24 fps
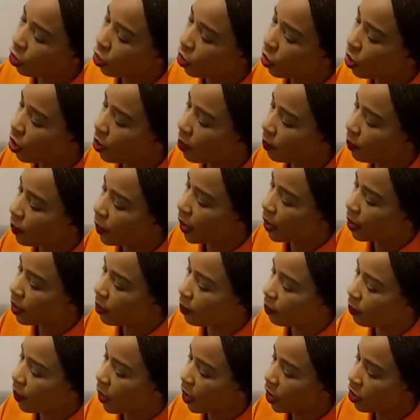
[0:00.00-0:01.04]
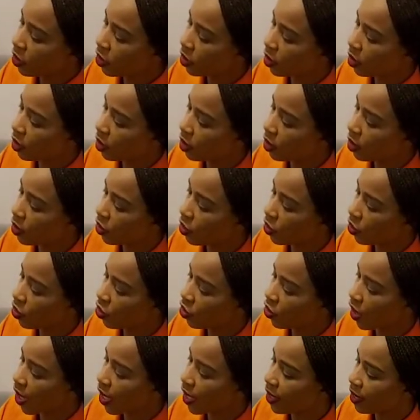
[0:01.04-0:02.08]
You complete the pictures, you
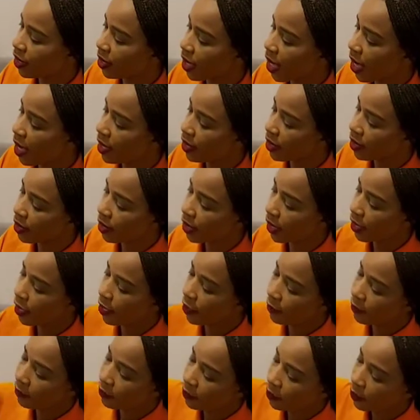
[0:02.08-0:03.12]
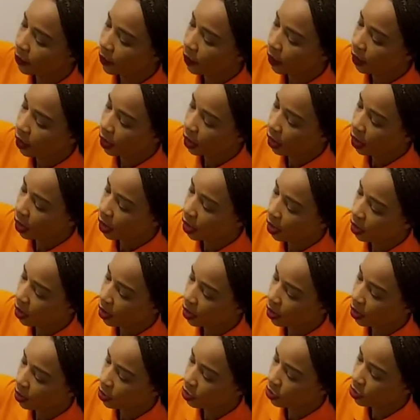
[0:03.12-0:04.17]
trace nicely.
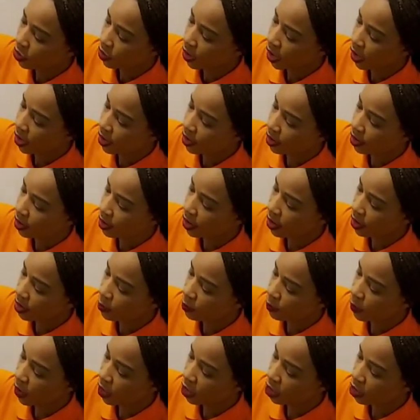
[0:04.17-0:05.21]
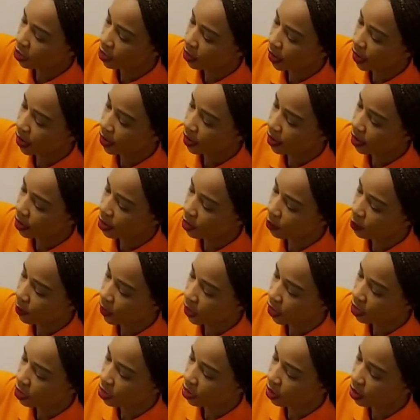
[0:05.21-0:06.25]
You trace this picture and this
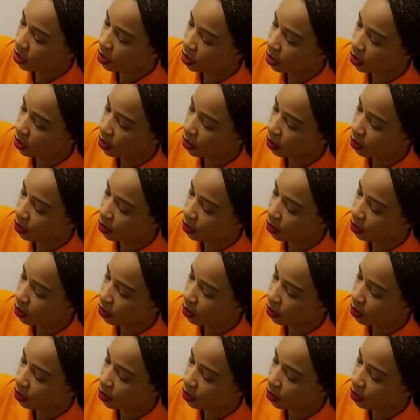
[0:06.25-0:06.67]
picture.